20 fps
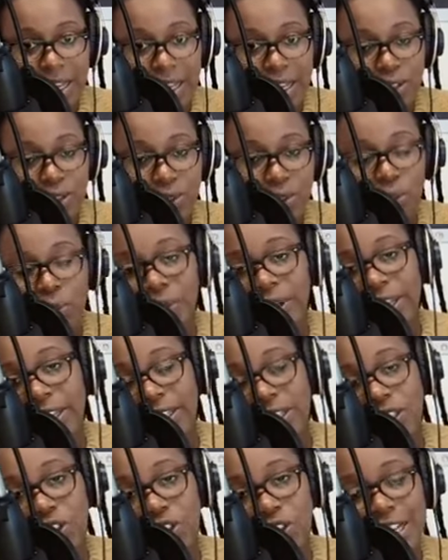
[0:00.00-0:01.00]
So
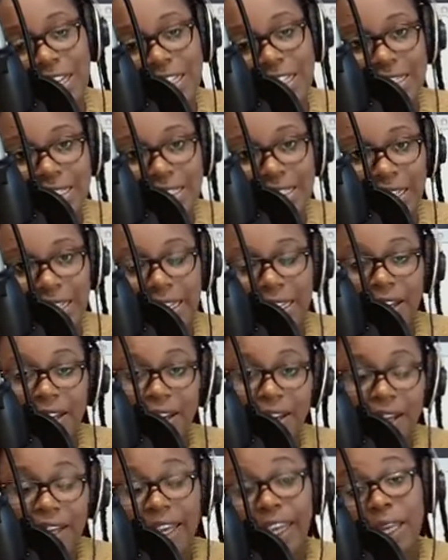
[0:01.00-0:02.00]
then you can say,
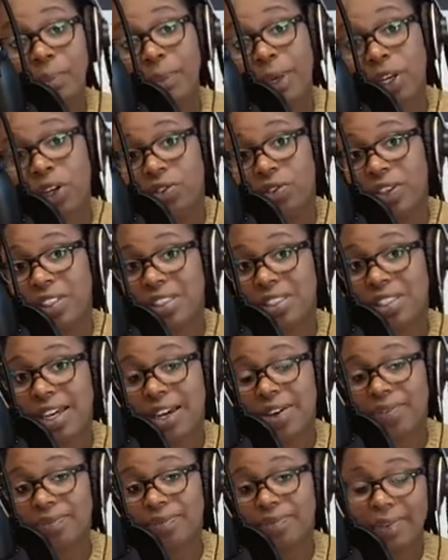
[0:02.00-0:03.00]
ik ben
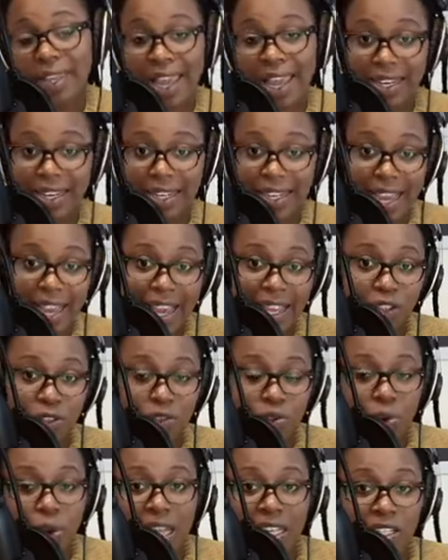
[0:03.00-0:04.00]
Louisa, en jij.
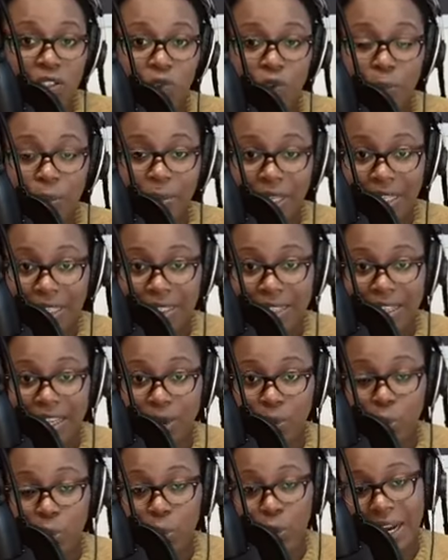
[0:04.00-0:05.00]
So I just repeated
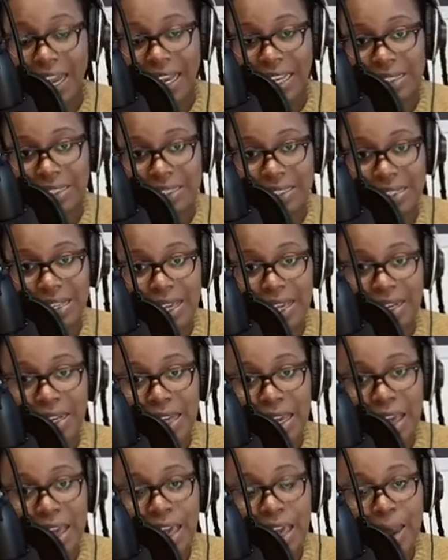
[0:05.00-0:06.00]
what I said
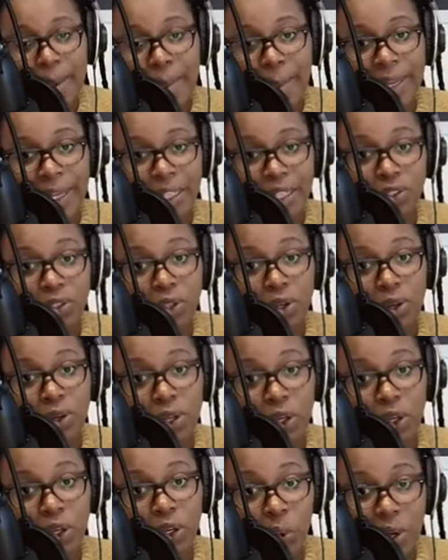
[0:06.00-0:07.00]
based on
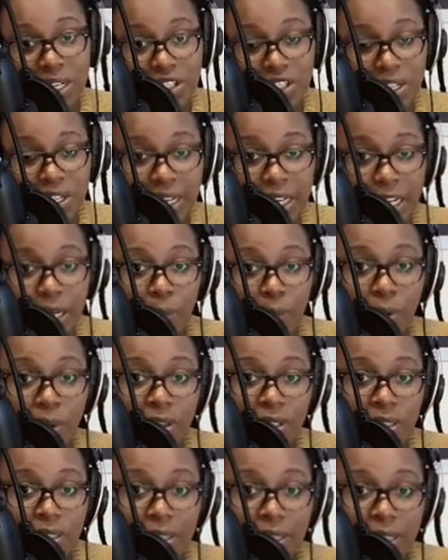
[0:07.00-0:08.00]
the question that the
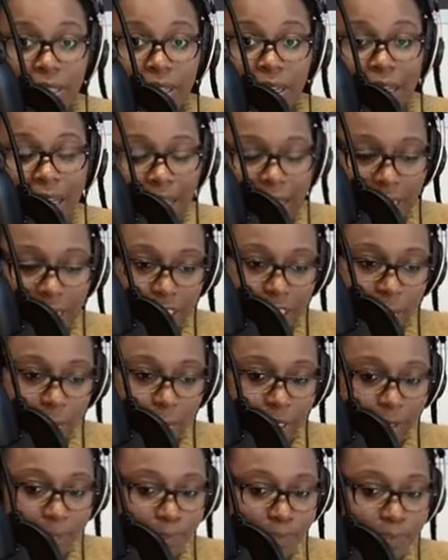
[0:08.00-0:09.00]
person asked
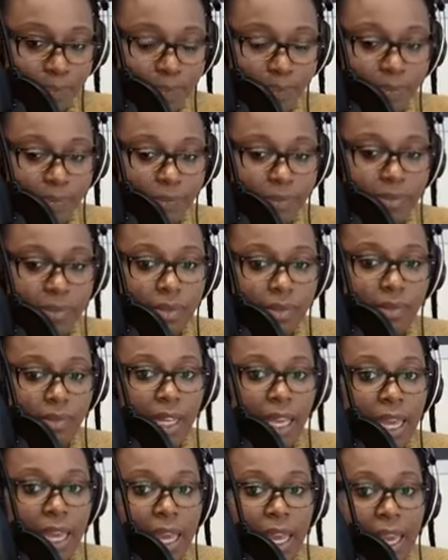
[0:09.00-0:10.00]
me.
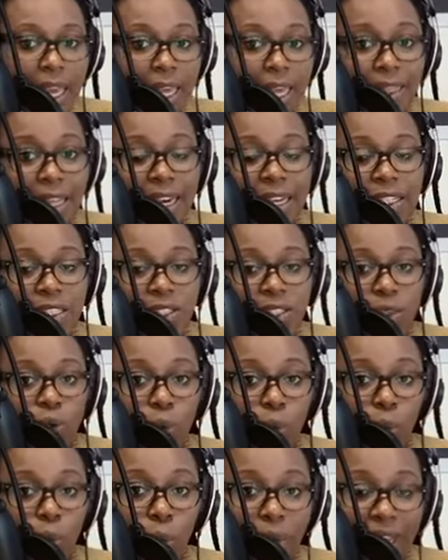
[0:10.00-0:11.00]
And that is,
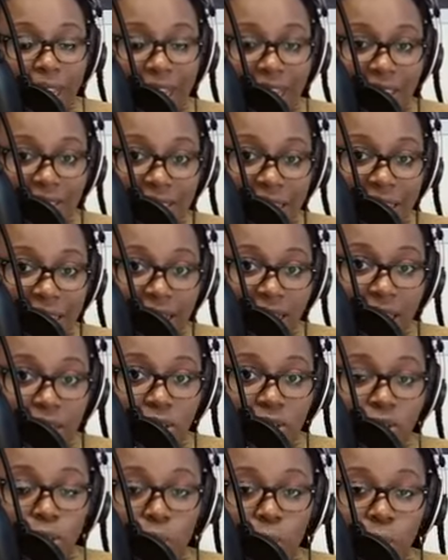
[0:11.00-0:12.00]
hoe heet jij?
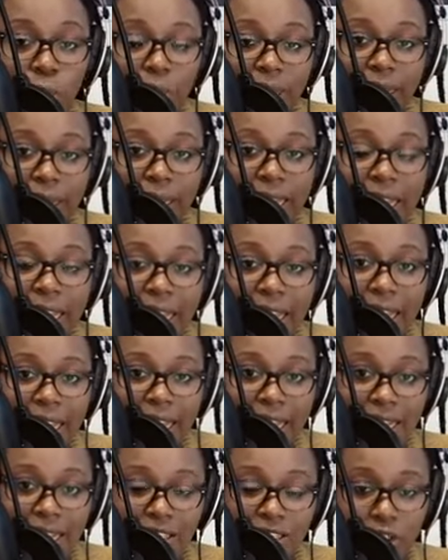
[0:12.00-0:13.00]
So what
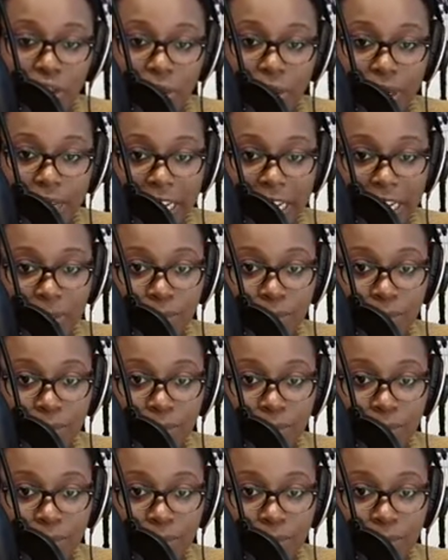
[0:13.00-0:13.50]
is your name?